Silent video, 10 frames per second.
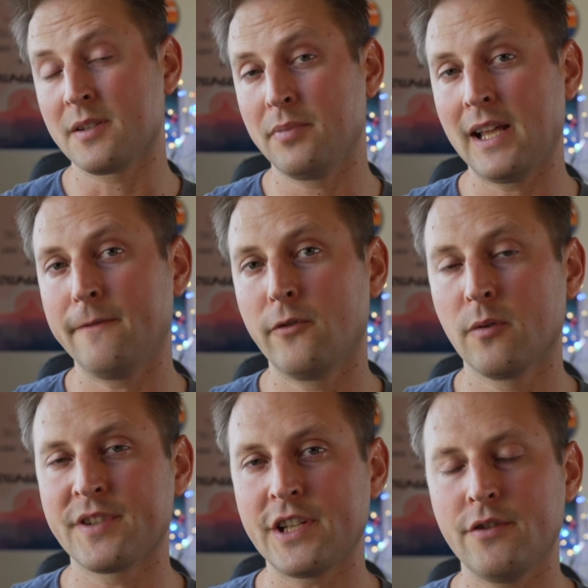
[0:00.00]
Some
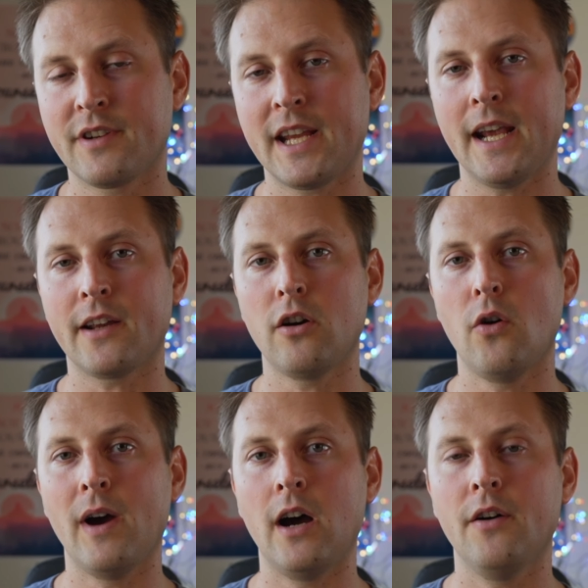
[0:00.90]
platforms that you can
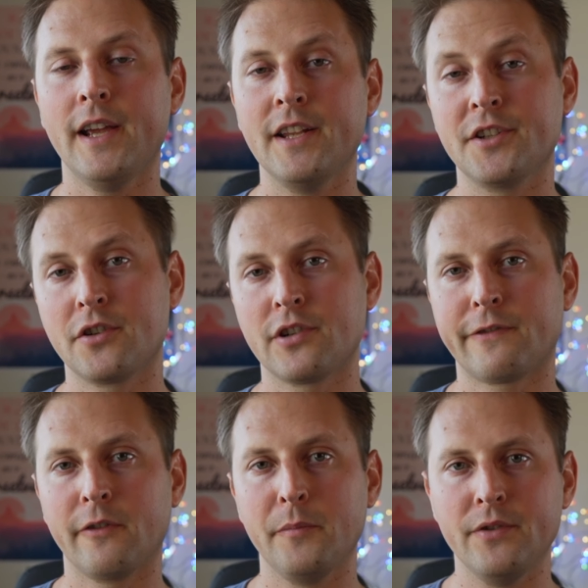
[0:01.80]
go out and search
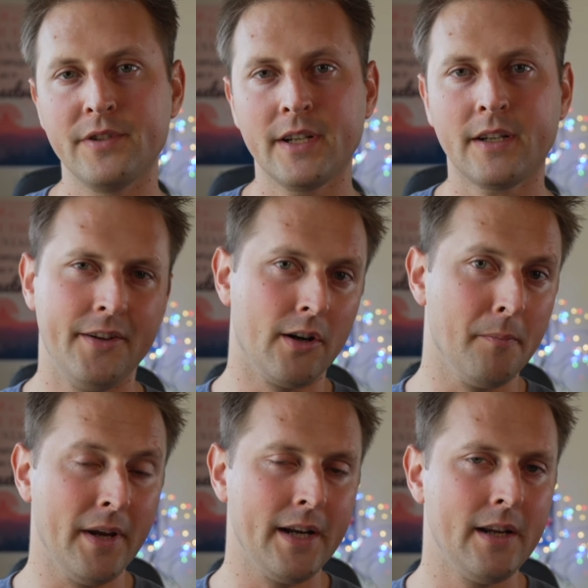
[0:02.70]
for music. There are
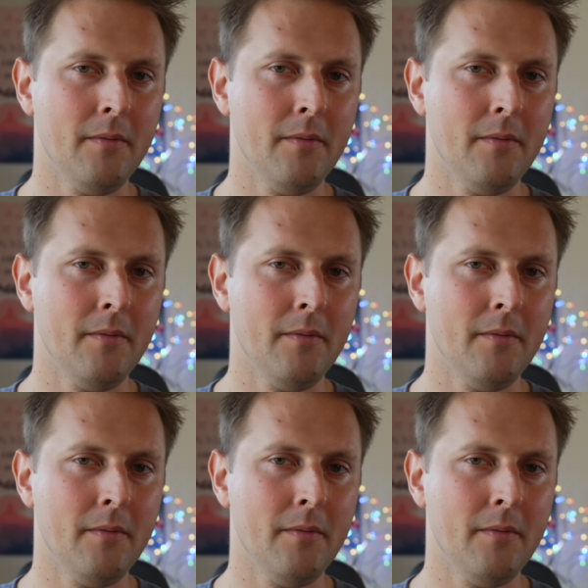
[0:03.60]
many,